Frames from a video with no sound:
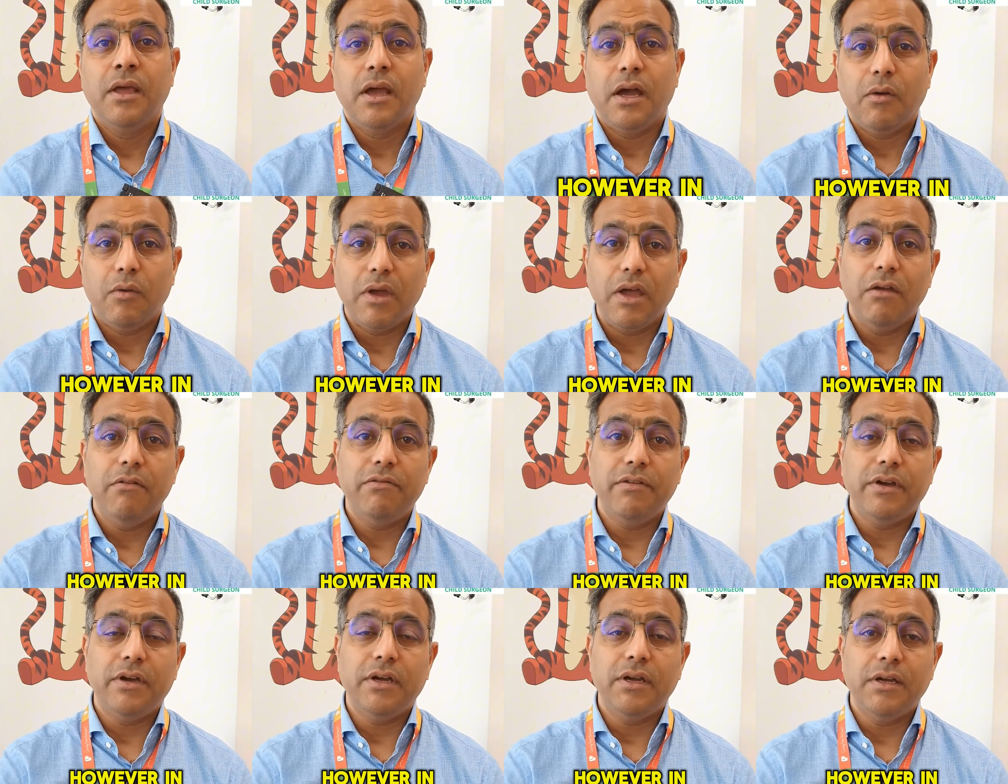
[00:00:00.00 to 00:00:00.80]

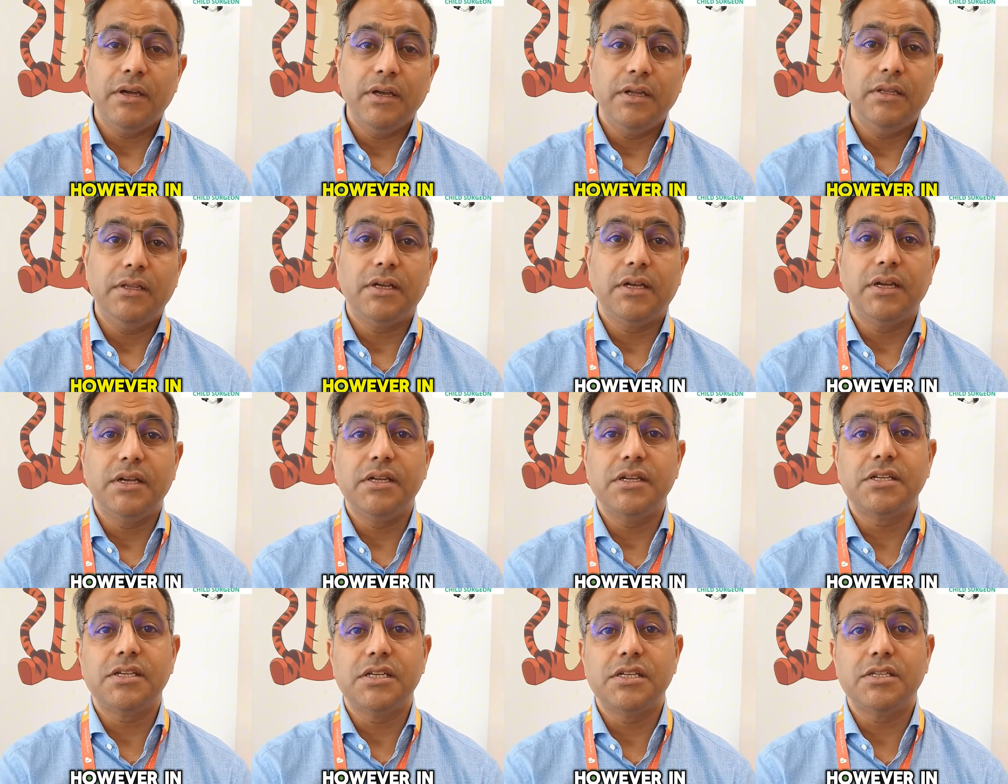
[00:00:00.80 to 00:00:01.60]
However, in the
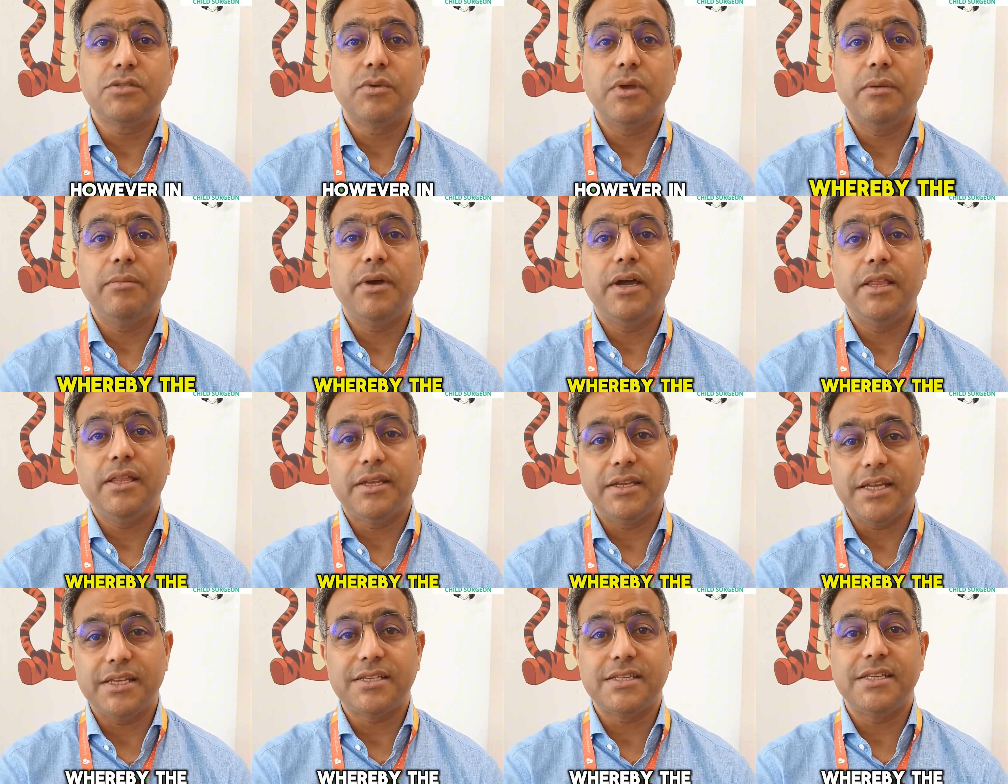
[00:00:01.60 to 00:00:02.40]
conditions whereby
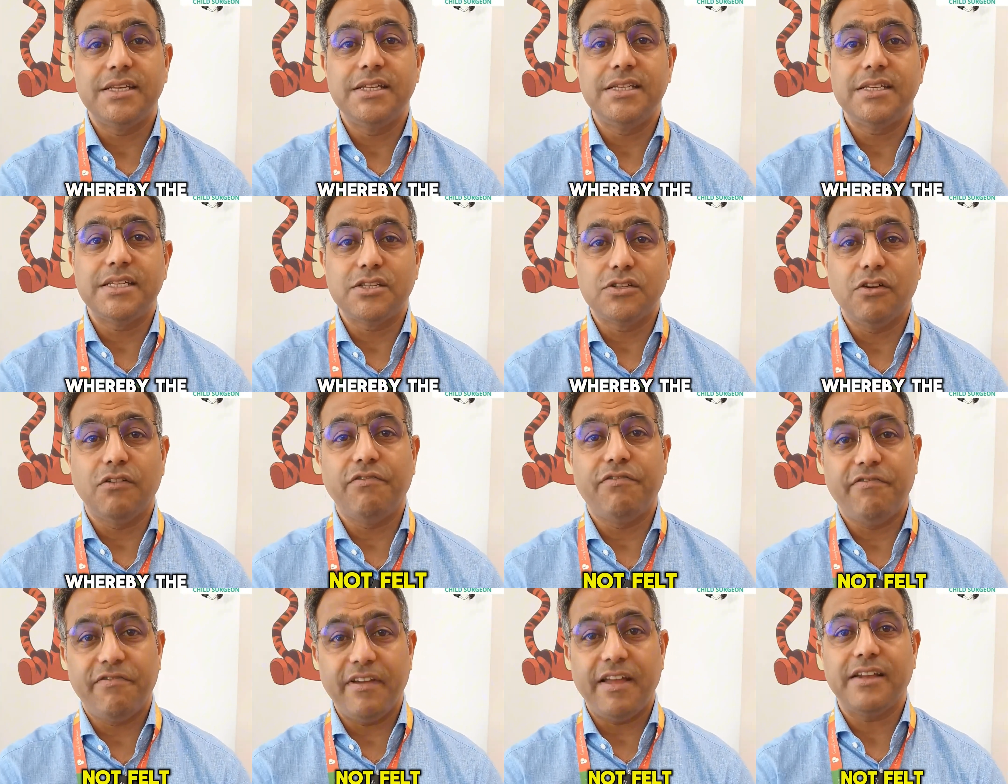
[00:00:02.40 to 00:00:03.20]
the testes is
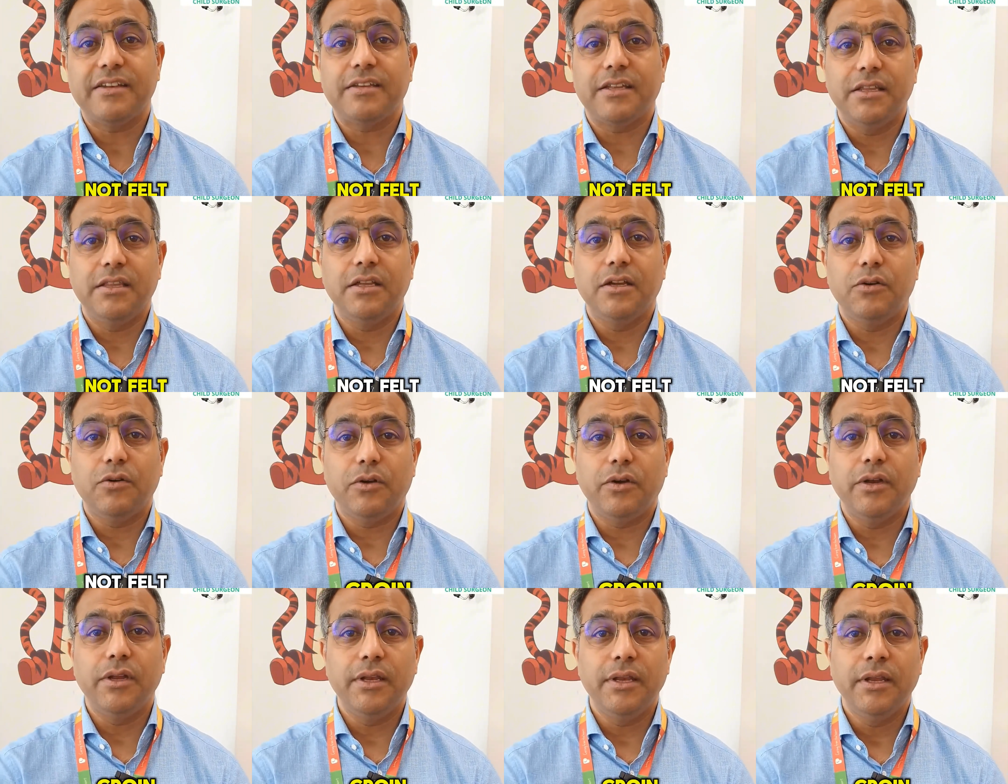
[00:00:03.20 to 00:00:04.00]
not felt in the
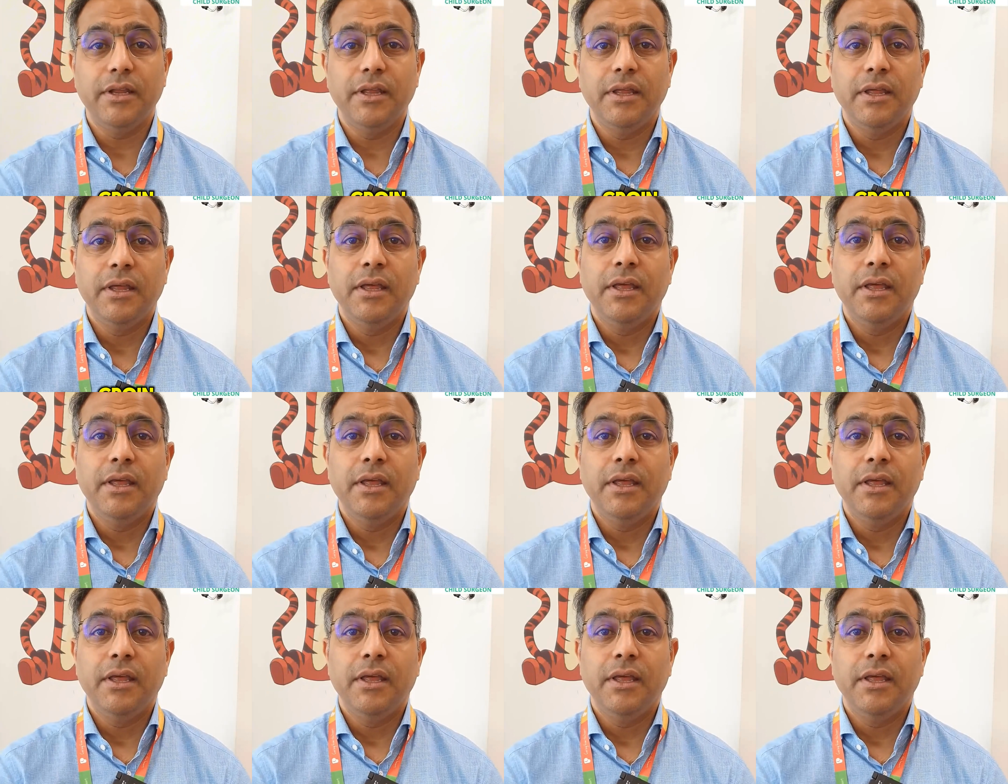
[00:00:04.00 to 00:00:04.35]
groin,